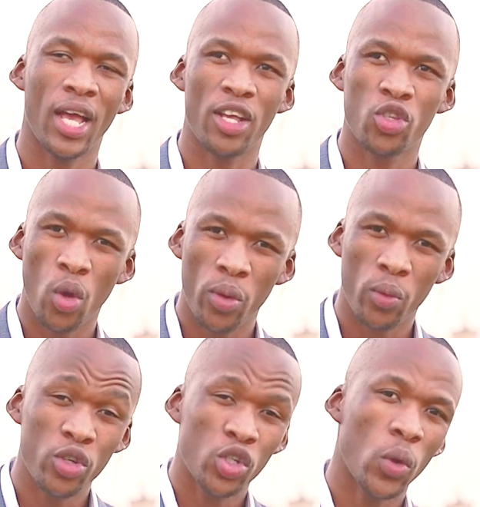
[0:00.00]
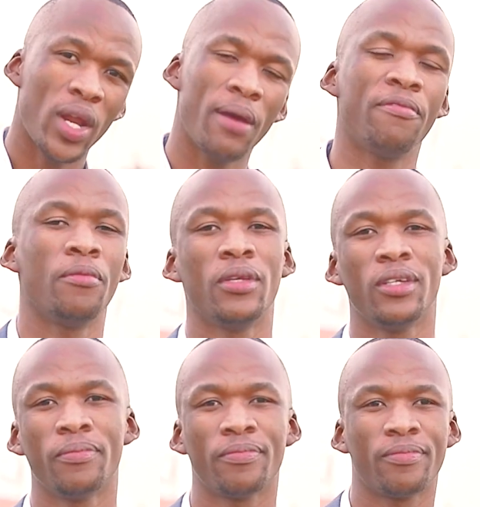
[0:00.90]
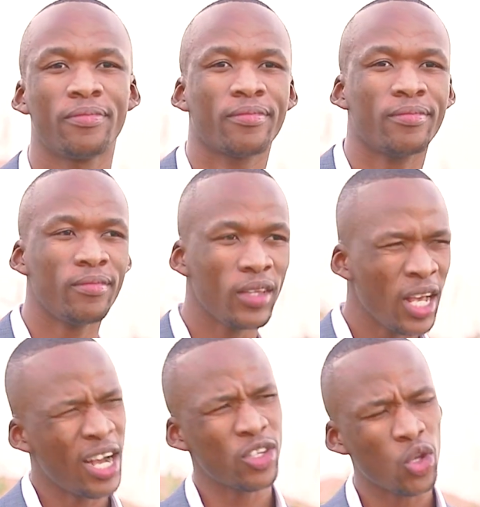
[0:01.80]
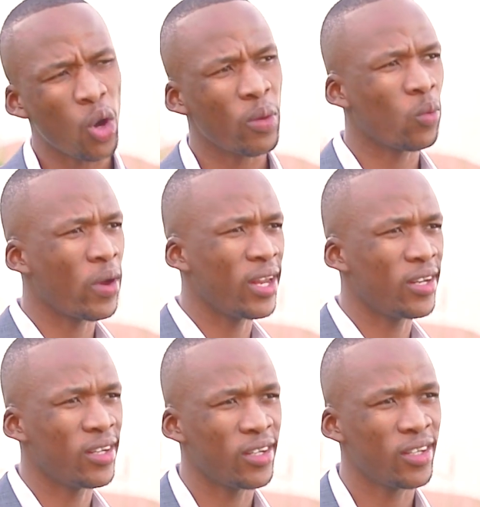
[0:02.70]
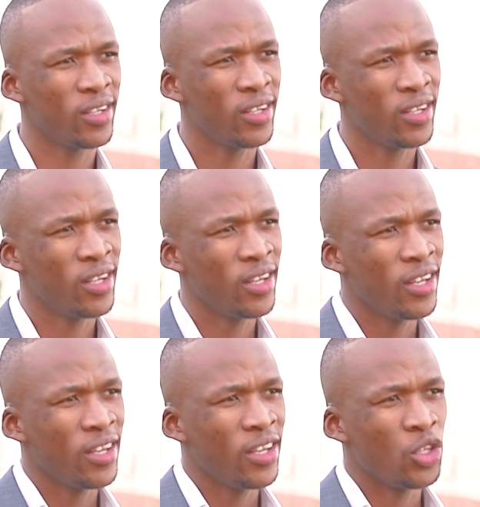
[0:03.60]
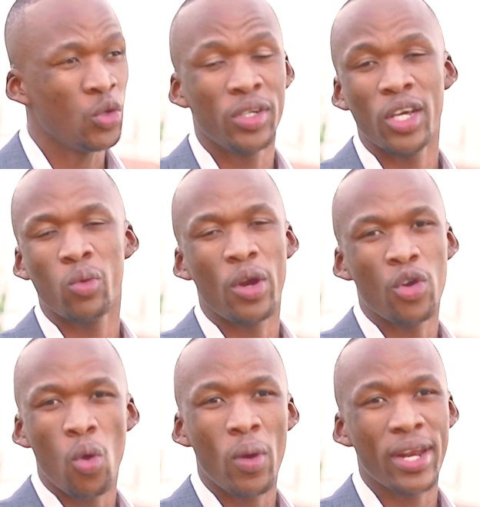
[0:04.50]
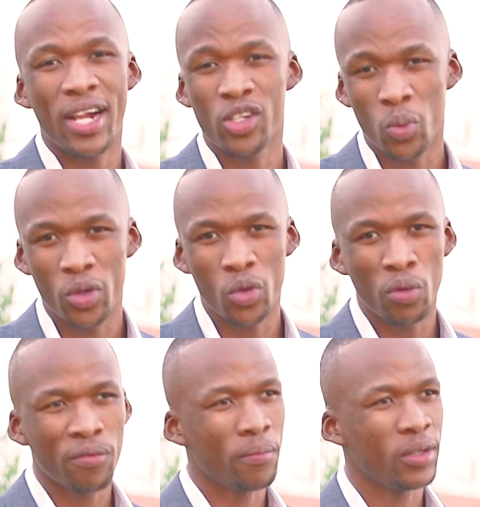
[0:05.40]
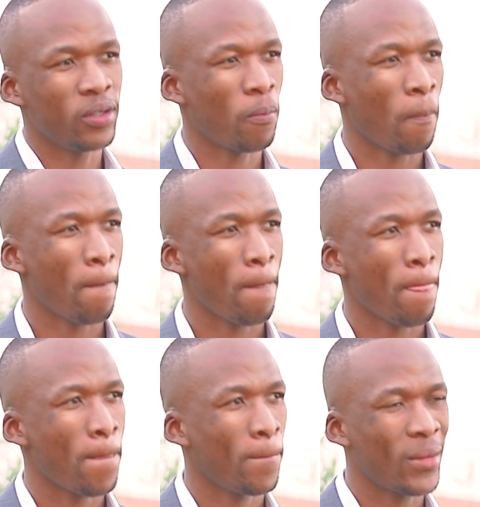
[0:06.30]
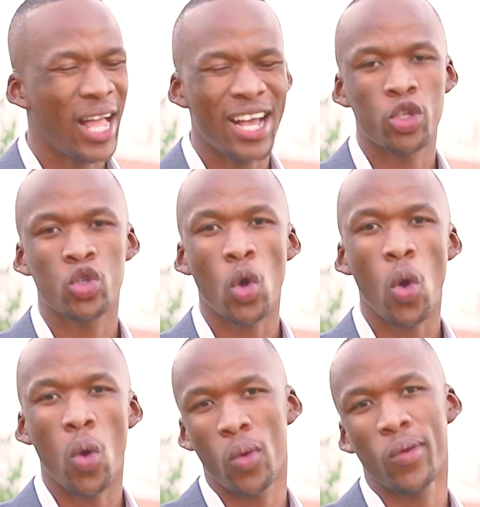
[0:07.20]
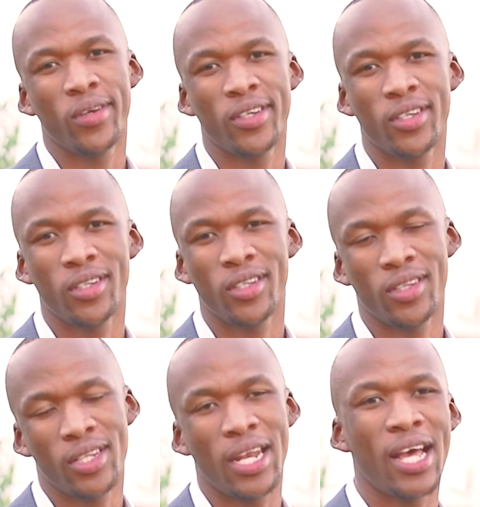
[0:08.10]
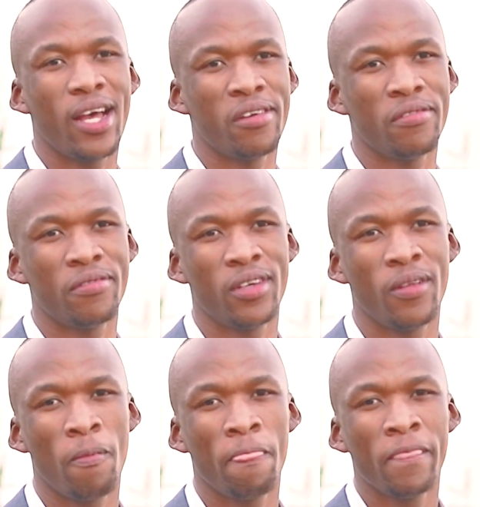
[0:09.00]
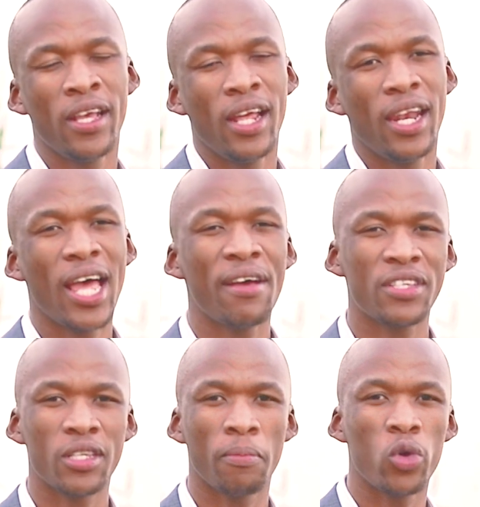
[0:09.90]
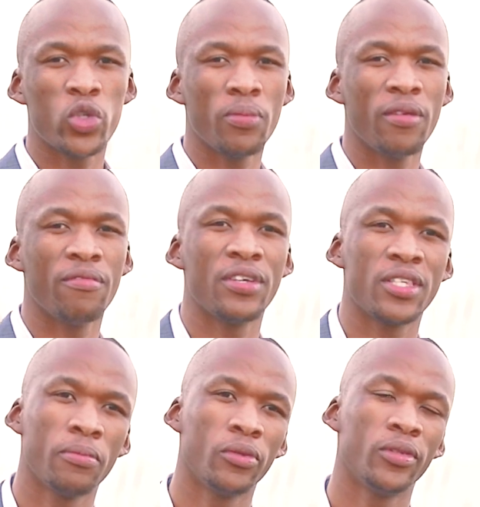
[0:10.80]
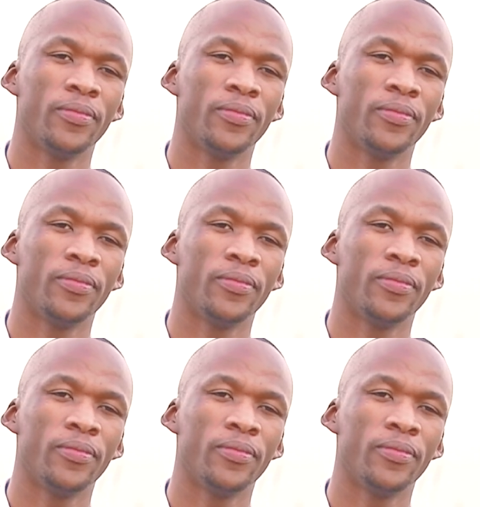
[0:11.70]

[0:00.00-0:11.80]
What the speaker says: I saw it when you showed up for me. I saw it when you did what no one else would do for me. I saw the love. Love is supposed to be visible.